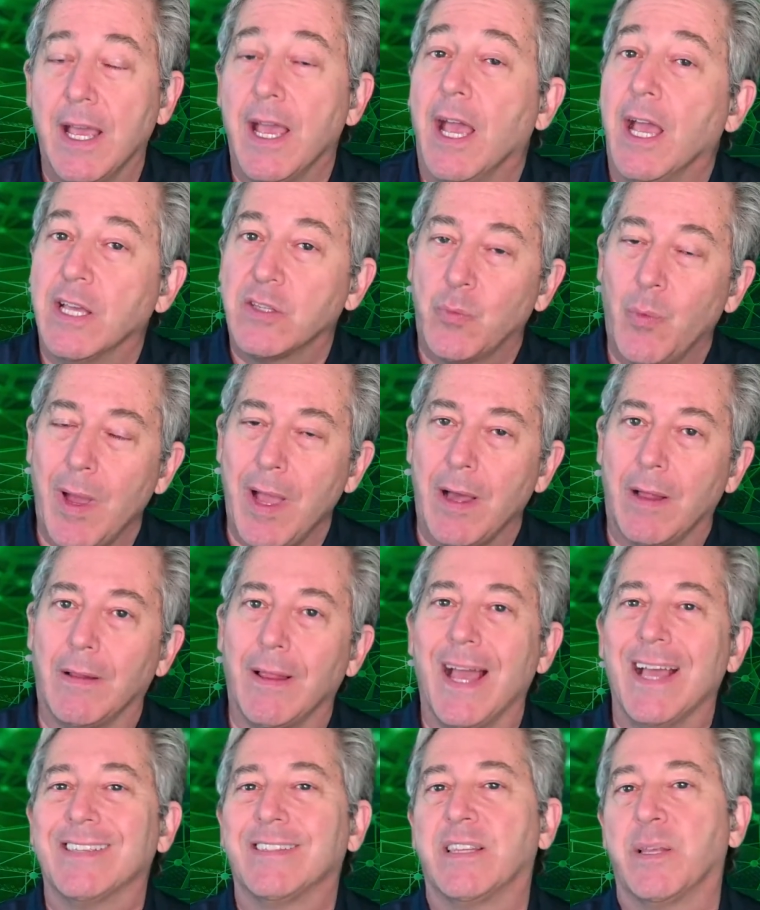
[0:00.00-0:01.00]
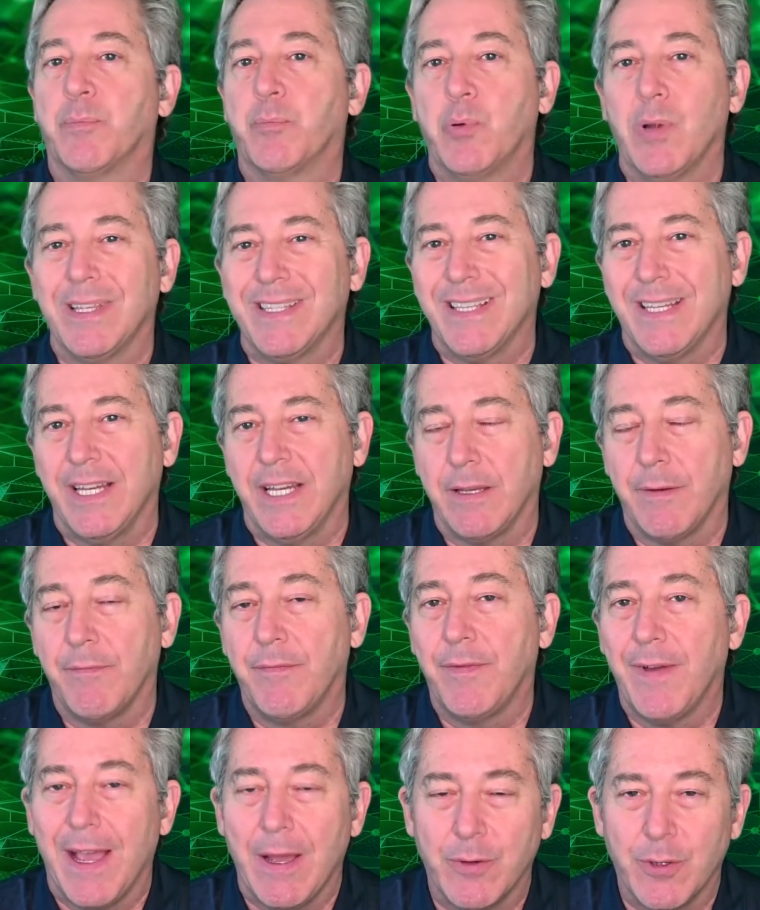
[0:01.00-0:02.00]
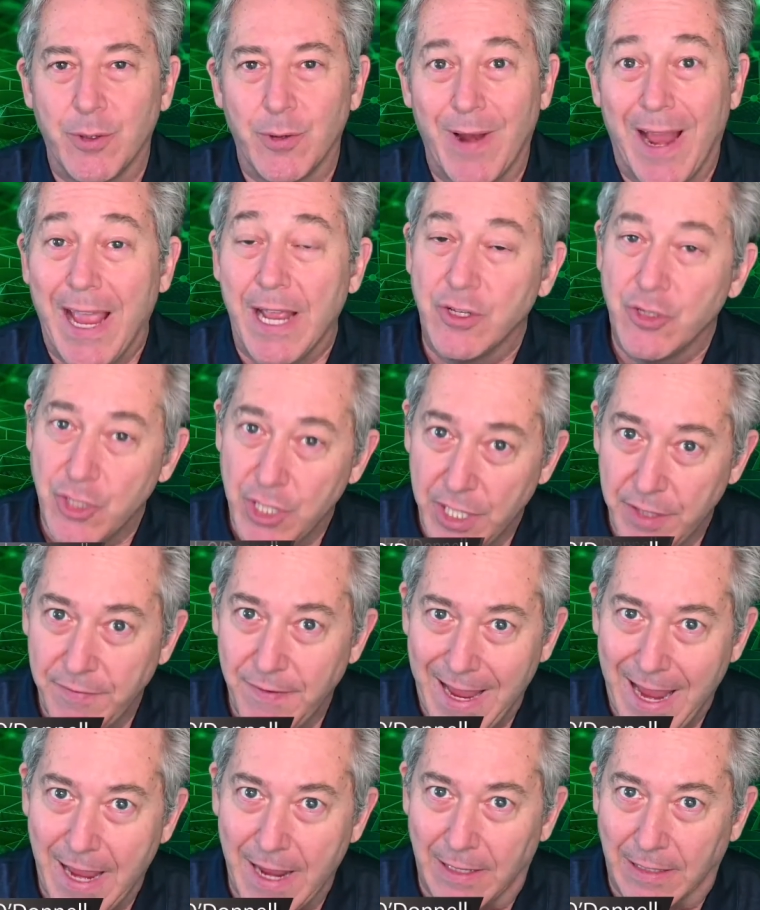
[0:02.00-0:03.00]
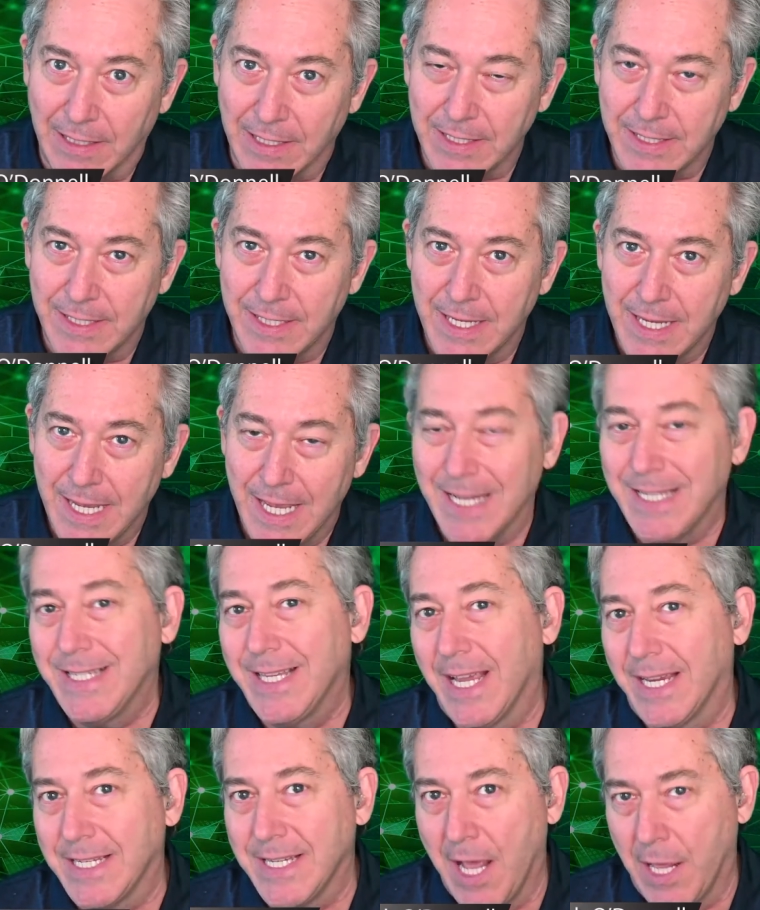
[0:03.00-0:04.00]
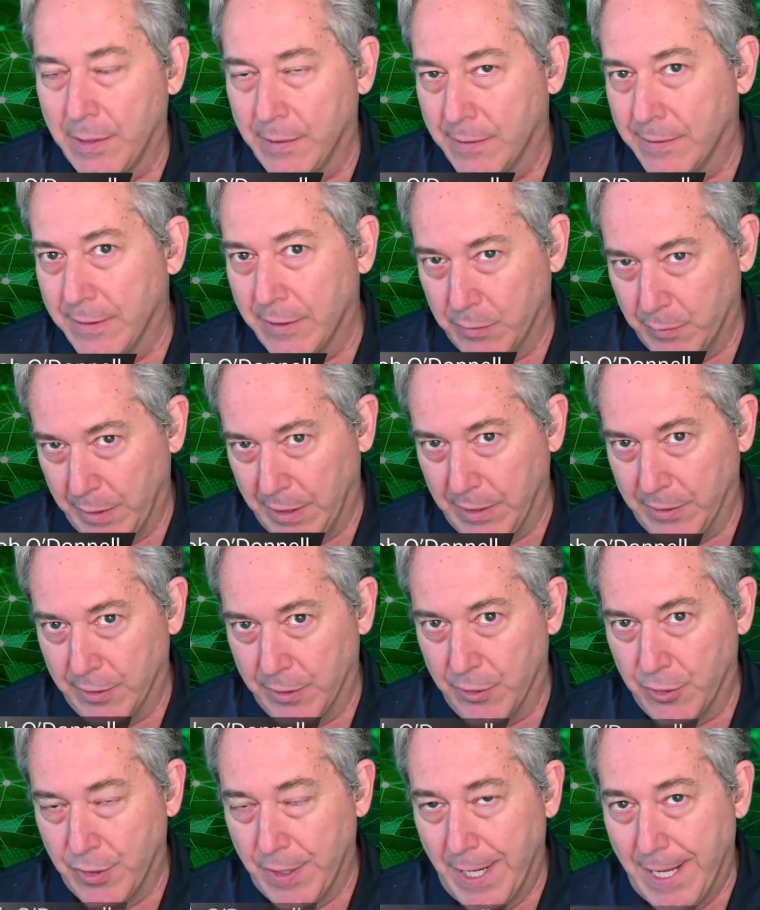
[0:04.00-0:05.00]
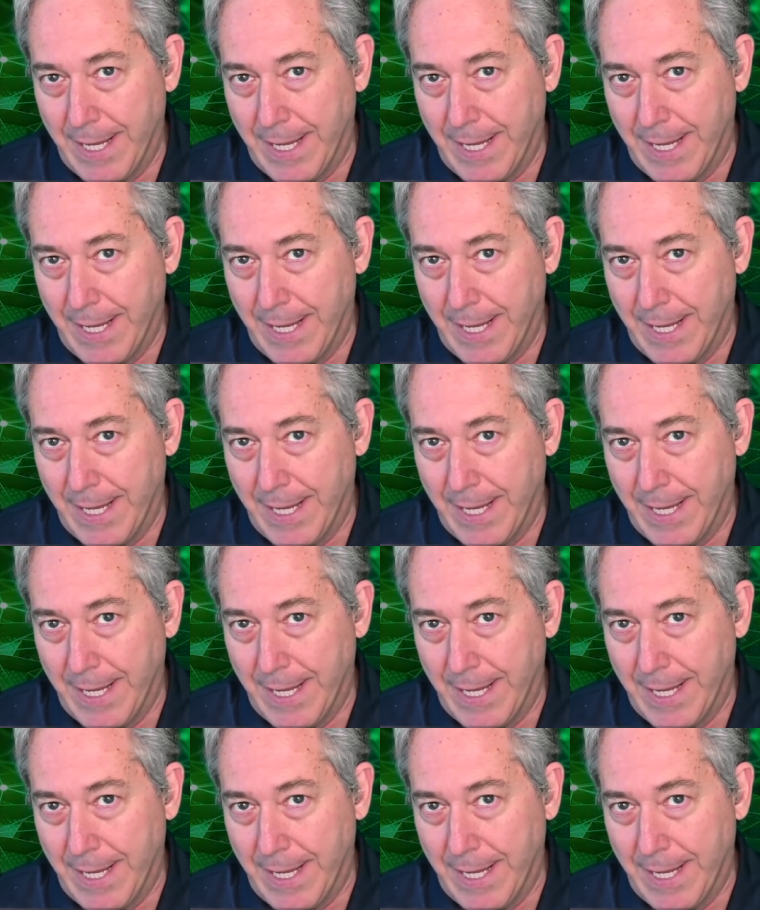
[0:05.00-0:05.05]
as well as the president, founder, and chief analyst at Technologis Research.